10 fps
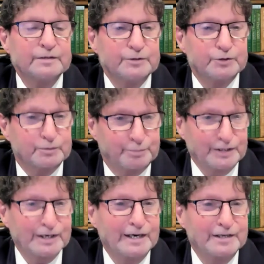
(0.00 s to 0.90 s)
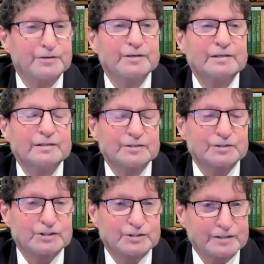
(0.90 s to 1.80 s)
You can peek ahead,
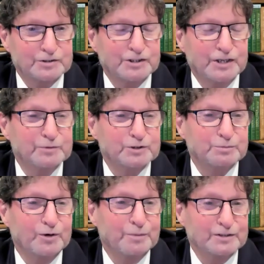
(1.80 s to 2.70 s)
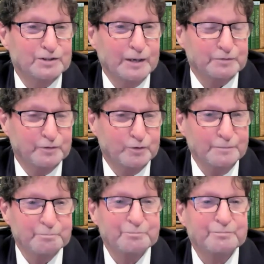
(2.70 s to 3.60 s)
2 Samuel, Shmuel Bet, chapter 4,